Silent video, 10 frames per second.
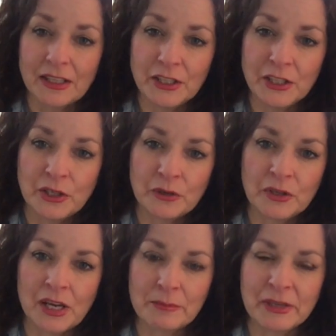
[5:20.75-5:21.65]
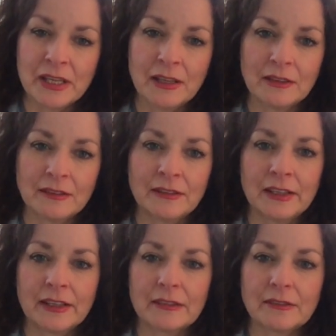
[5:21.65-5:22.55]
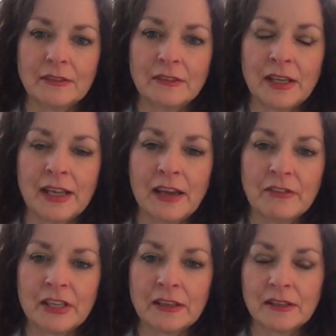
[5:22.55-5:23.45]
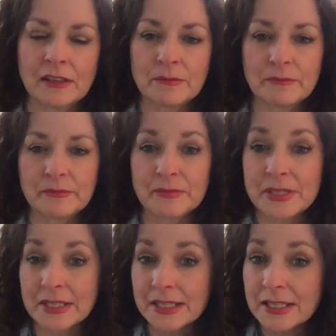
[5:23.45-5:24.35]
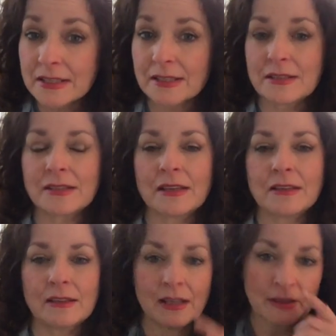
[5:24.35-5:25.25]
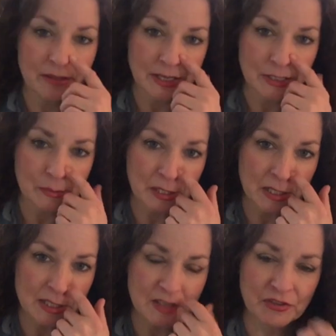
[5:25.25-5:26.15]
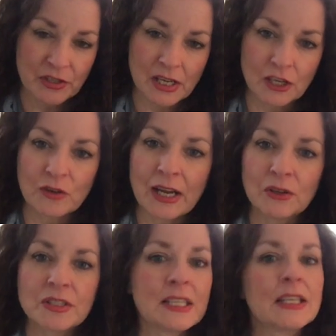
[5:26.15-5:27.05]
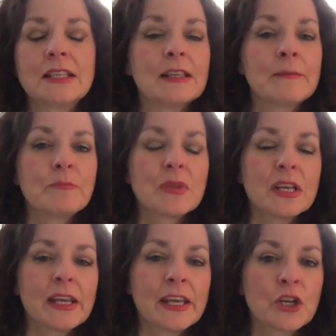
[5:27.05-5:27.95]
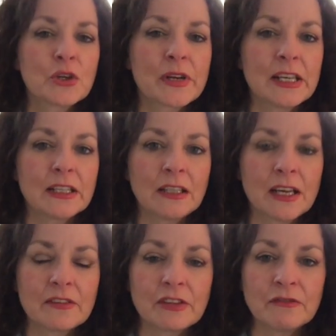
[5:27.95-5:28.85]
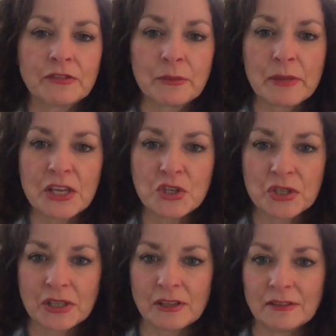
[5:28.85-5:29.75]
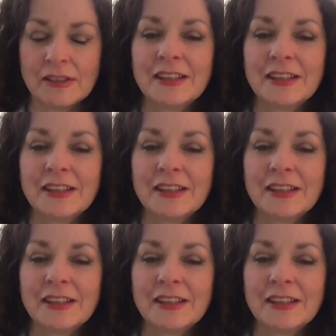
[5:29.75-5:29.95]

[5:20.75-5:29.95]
not being like not having diseases and things, because if you're not grounded, it can create a lot of inflammation